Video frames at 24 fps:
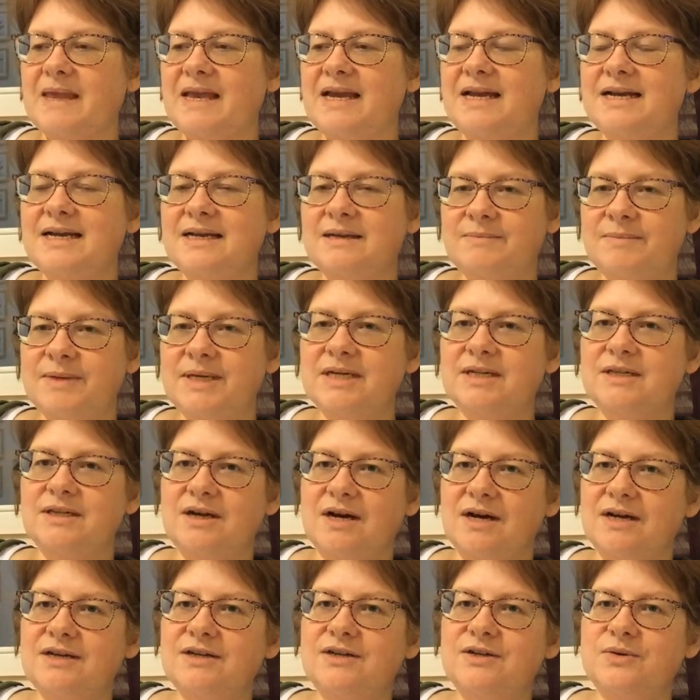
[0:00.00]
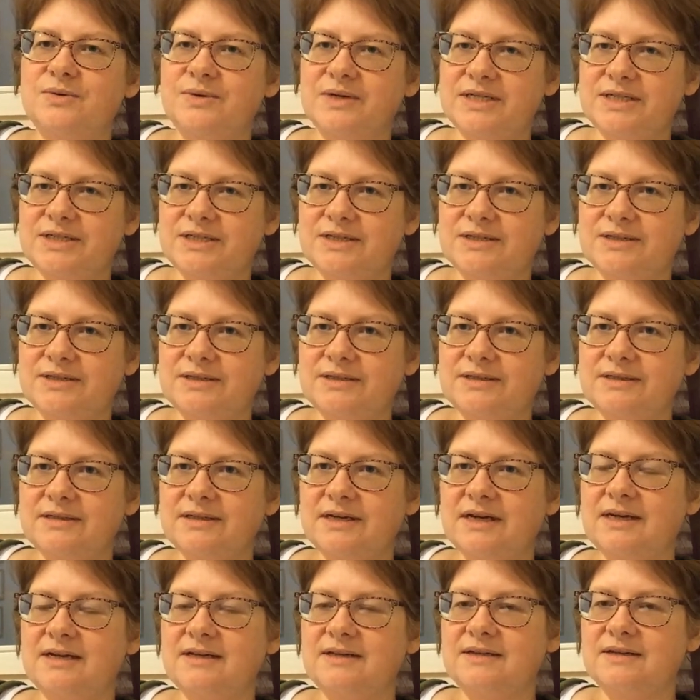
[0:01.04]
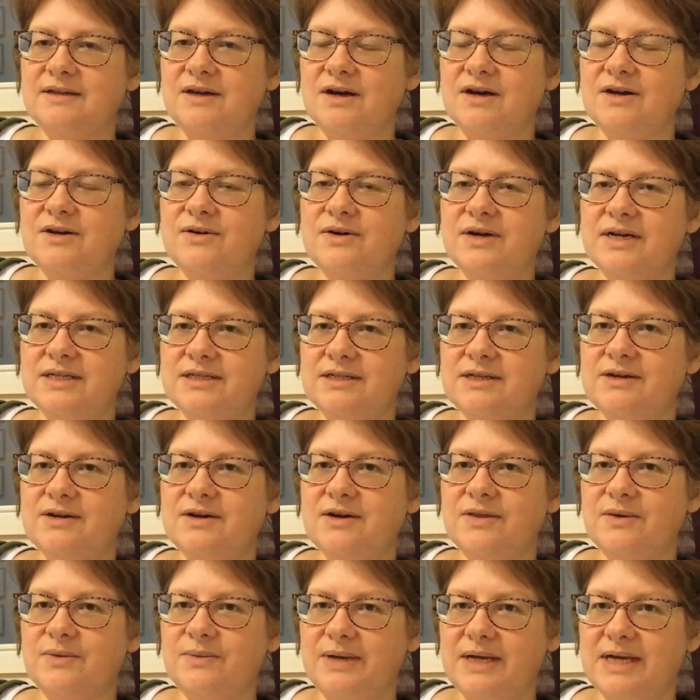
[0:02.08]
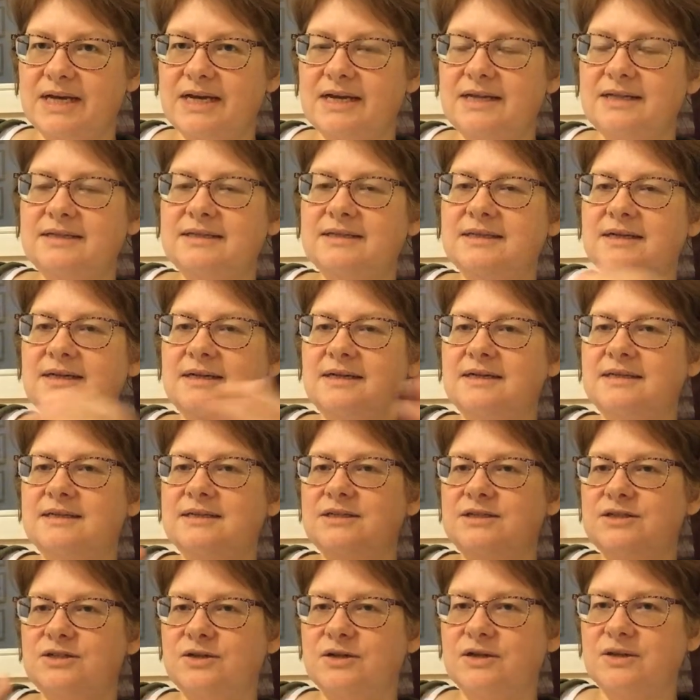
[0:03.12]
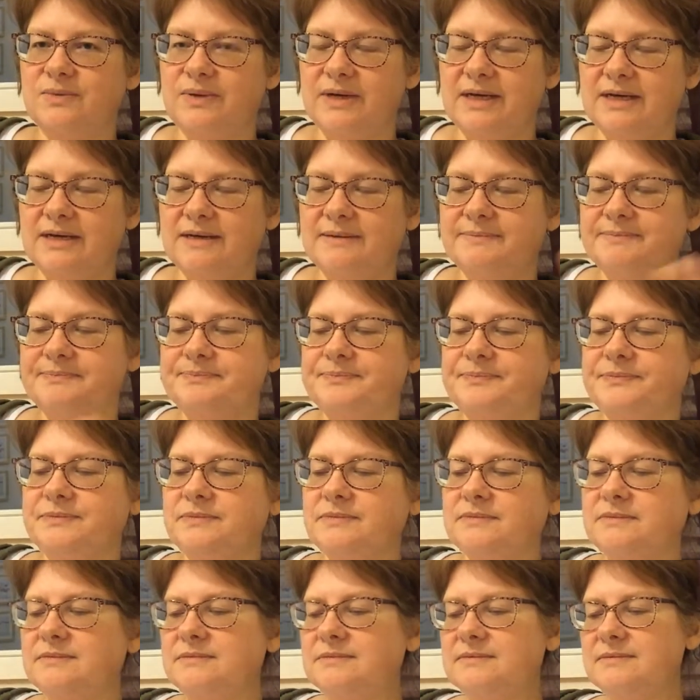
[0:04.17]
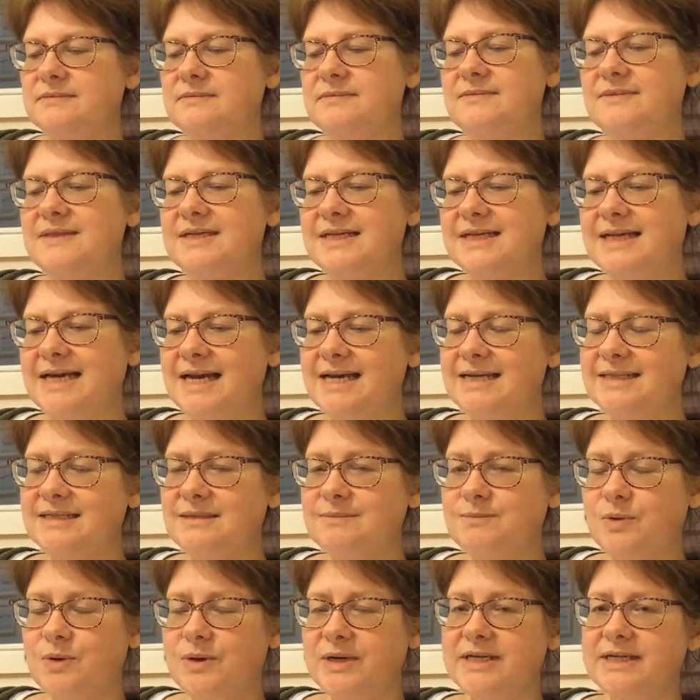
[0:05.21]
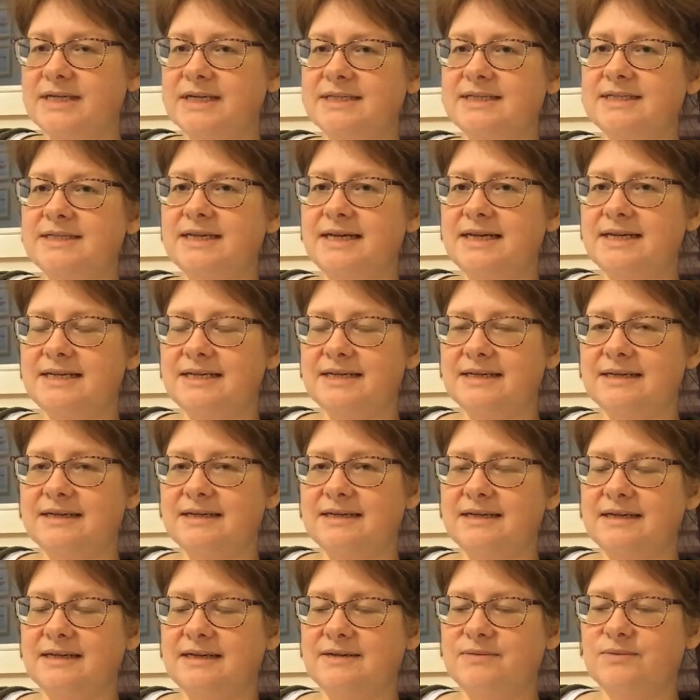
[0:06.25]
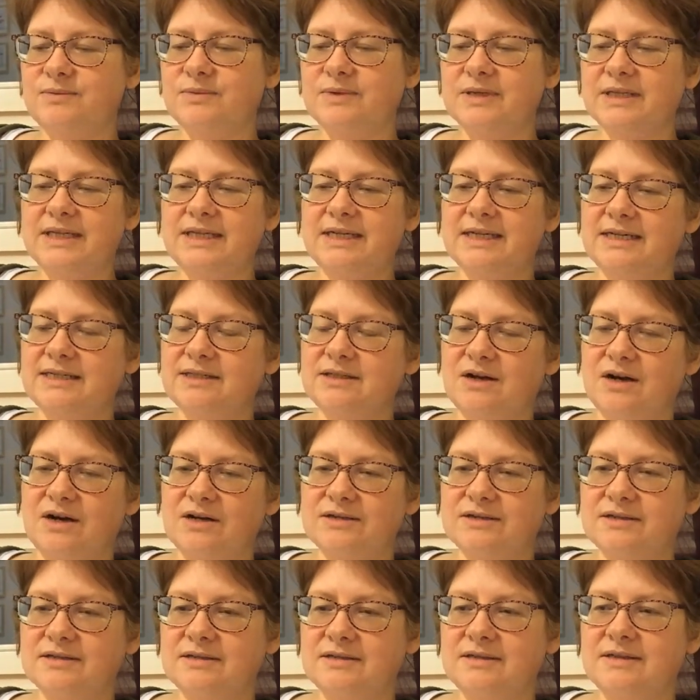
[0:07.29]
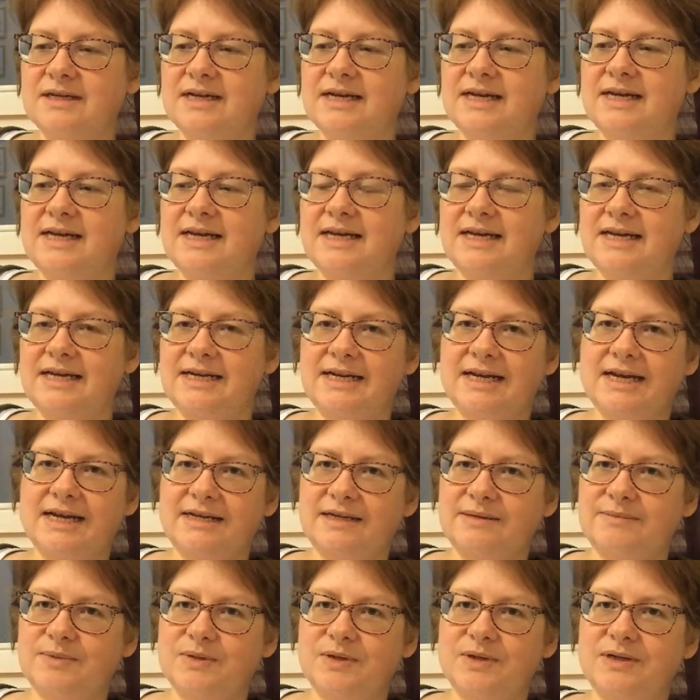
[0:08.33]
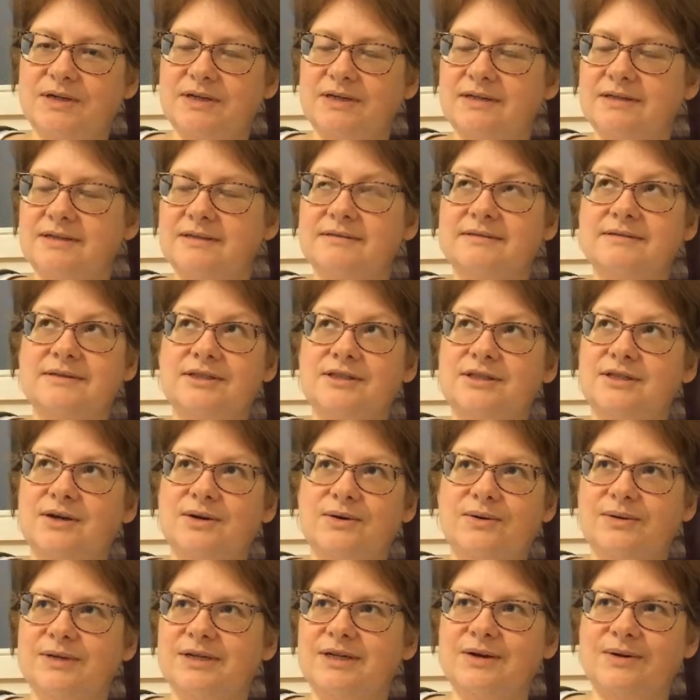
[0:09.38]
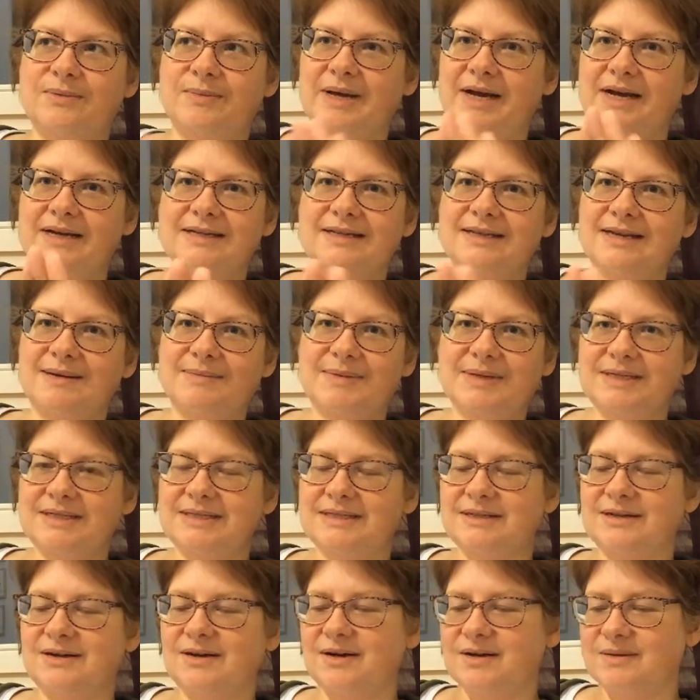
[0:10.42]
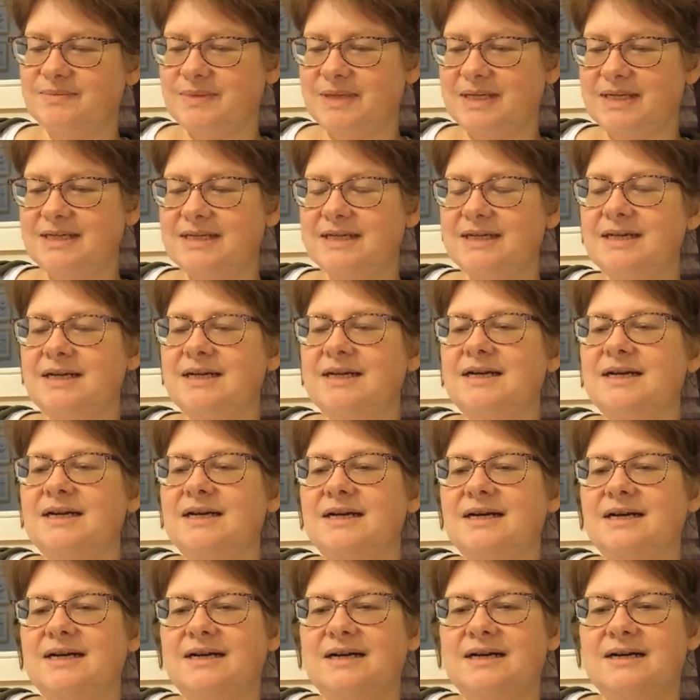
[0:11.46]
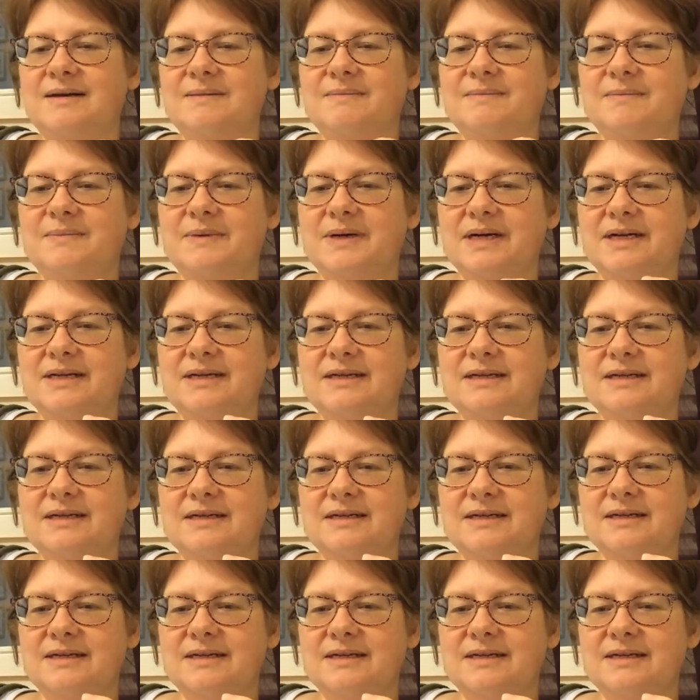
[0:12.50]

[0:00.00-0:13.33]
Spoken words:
it can be a lot noisier and a lot crazier on the weekends than it is during the week. Case in point, I stayed in a really nice hostel in Edinburgh, so we'd go back to that place in a heartbeat. But